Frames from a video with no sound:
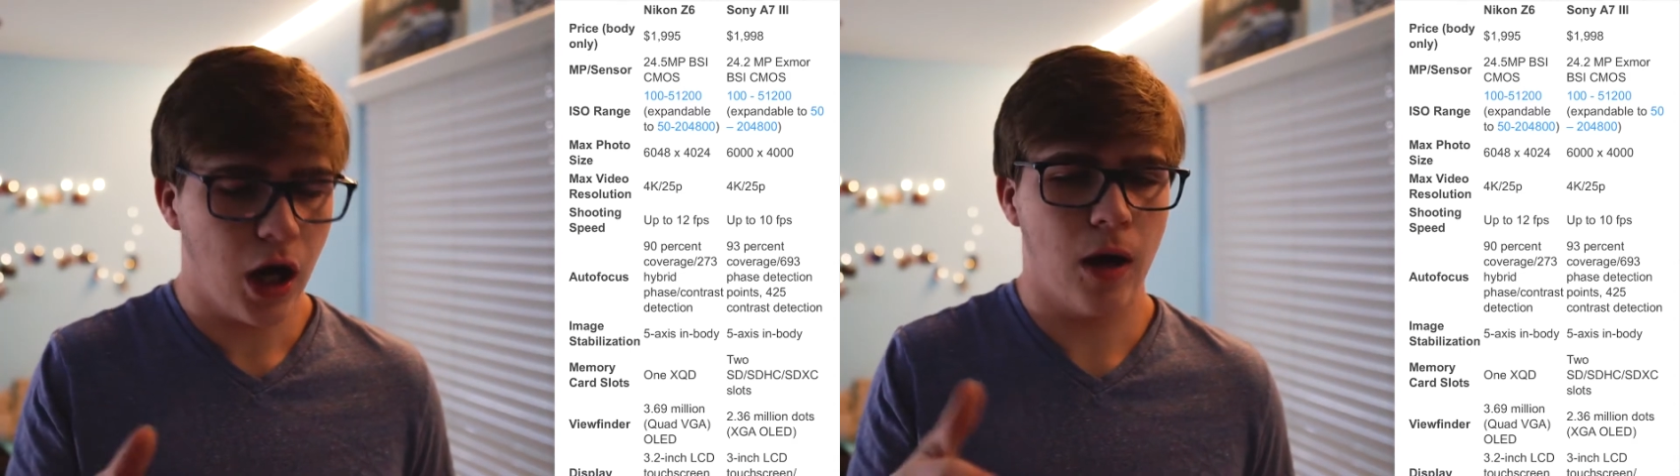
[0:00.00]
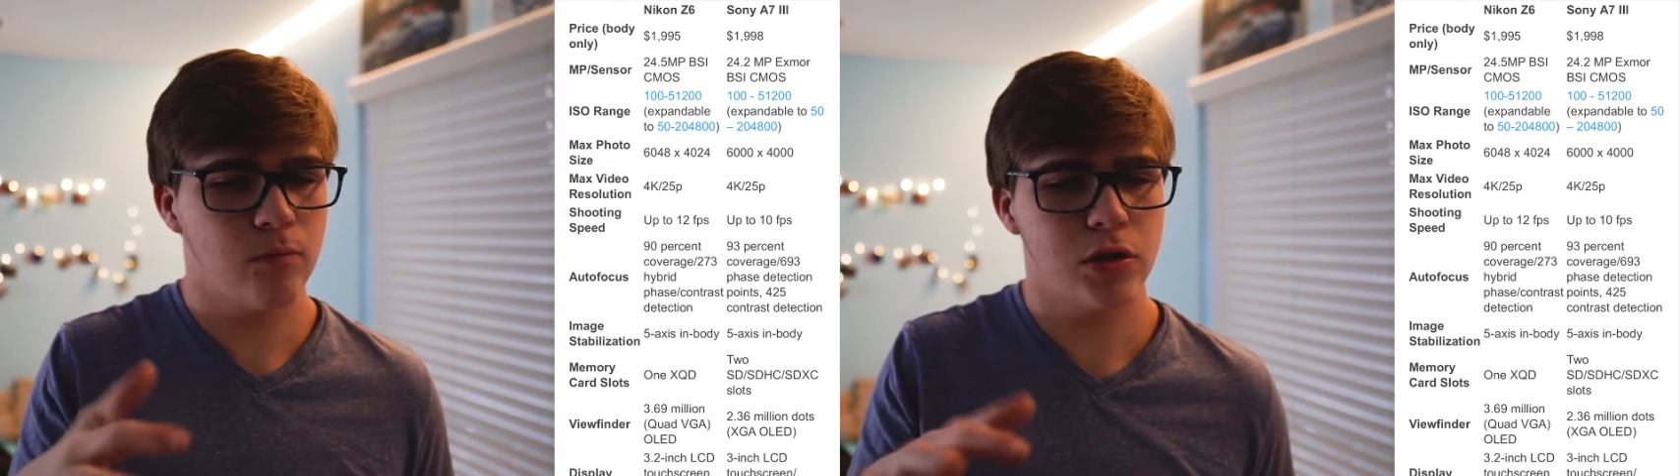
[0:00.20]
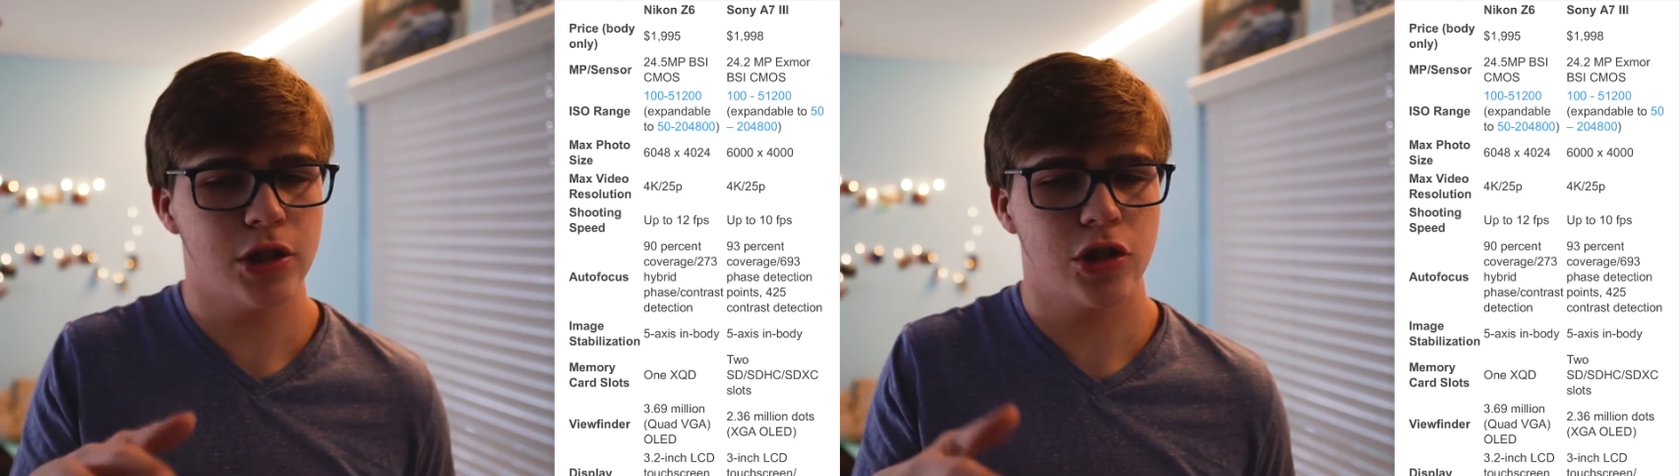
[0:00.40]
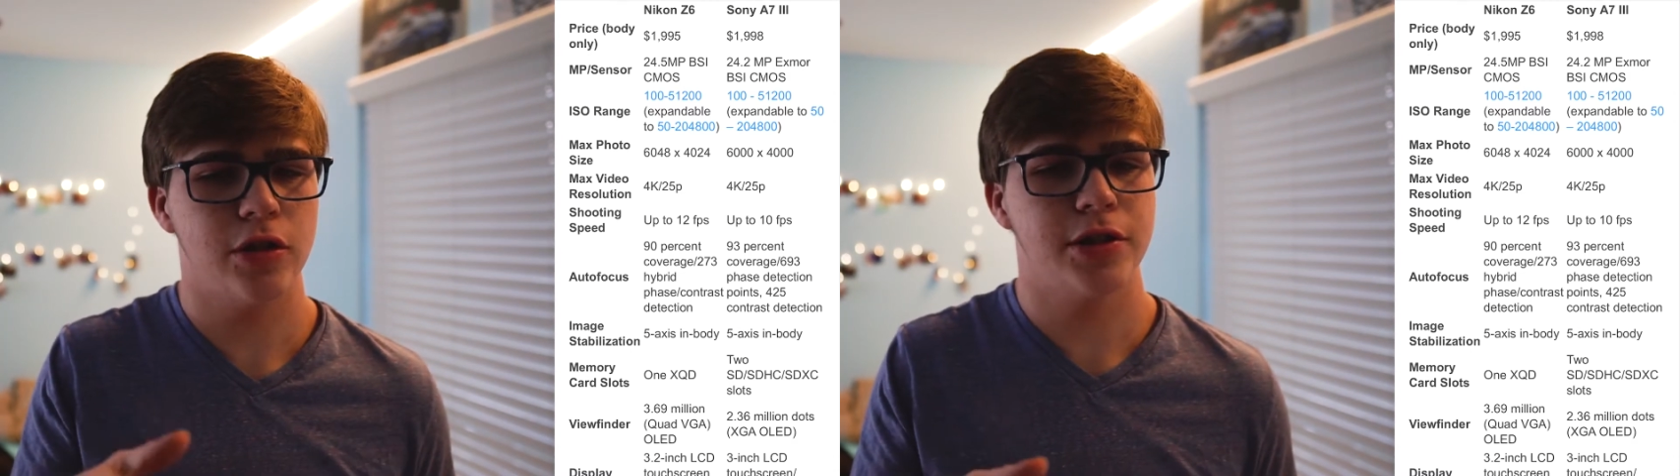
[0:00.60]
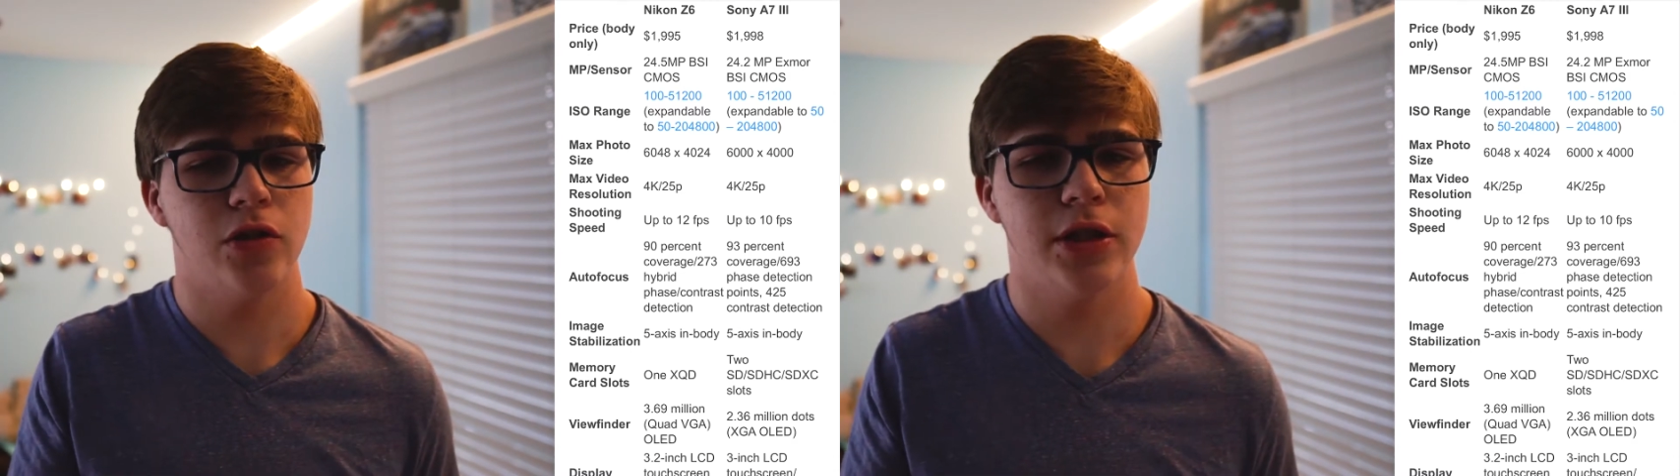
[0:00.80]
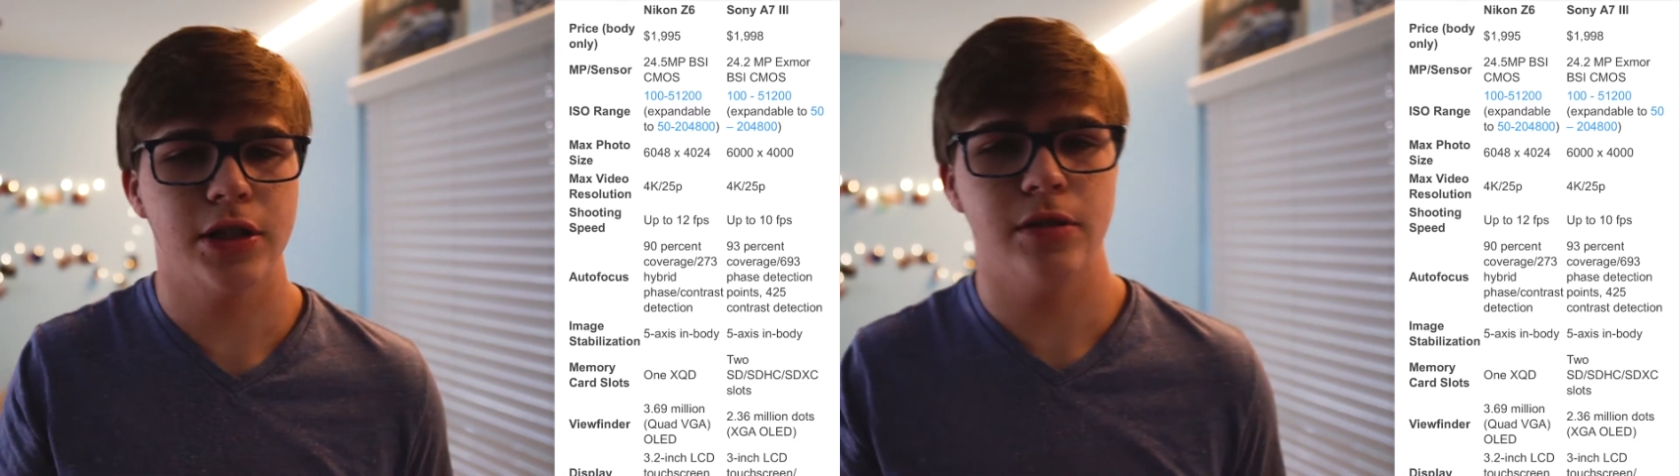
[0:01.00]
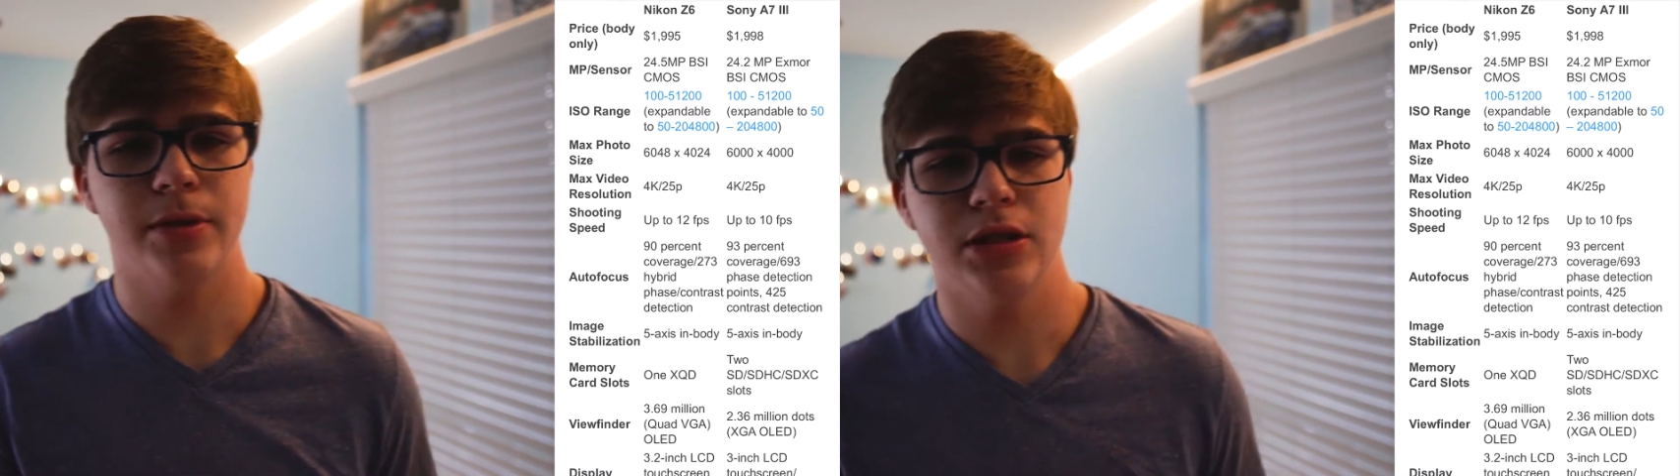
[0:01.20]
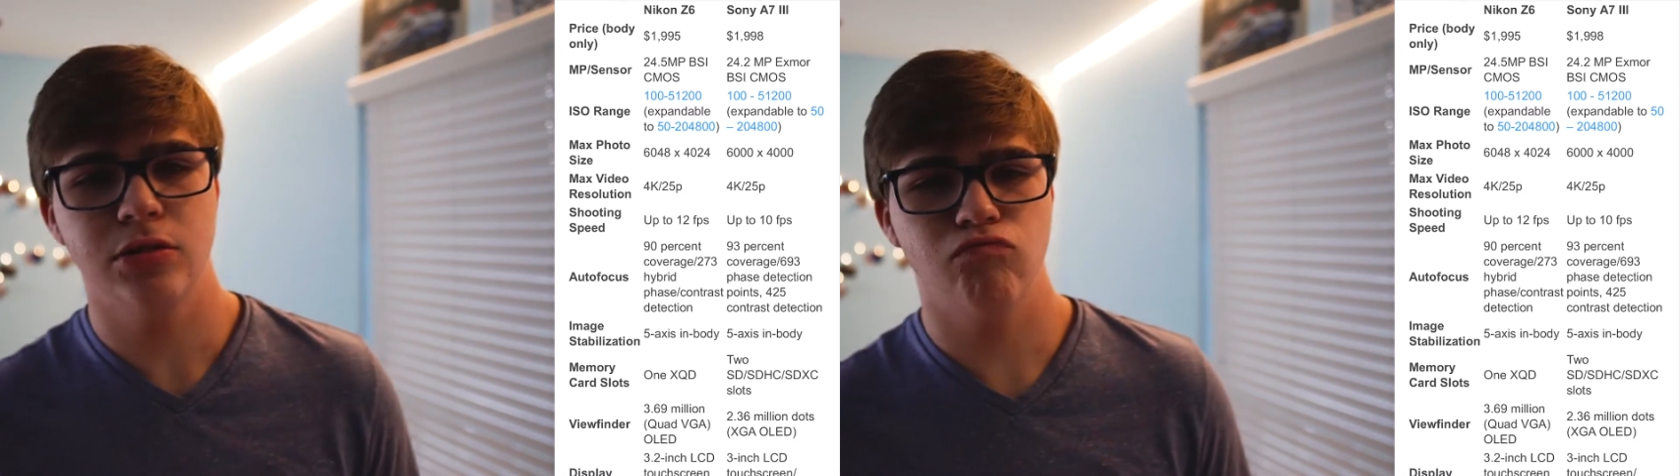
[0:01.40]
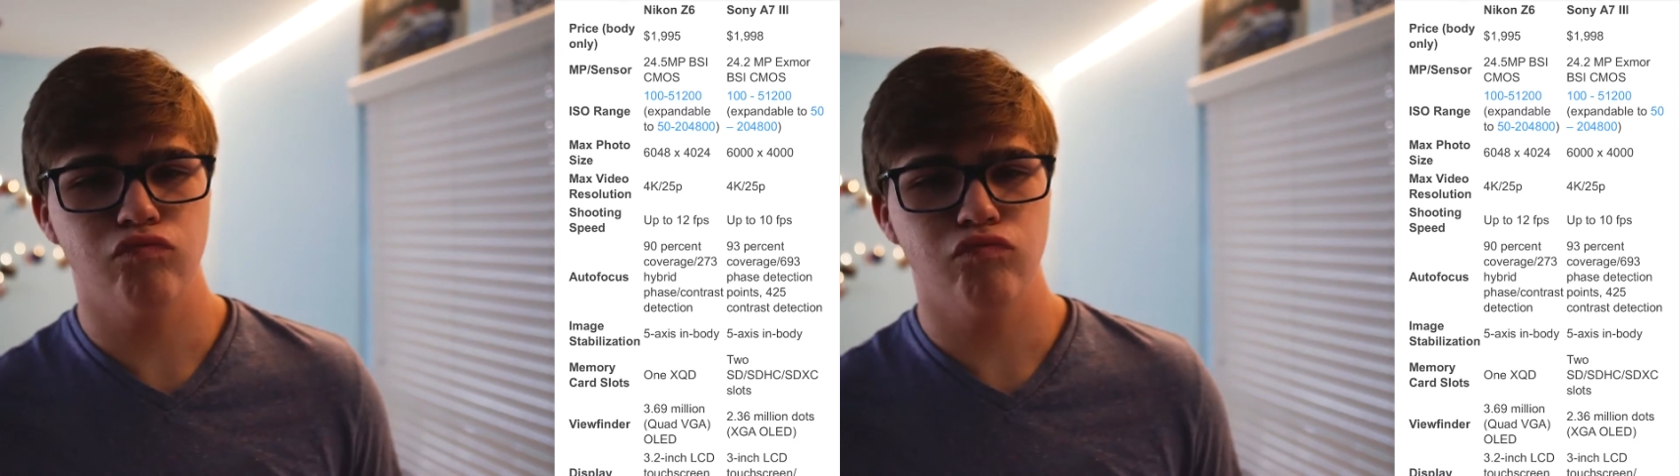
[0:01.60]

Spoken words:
I'm pretty sure the Sony is gonna be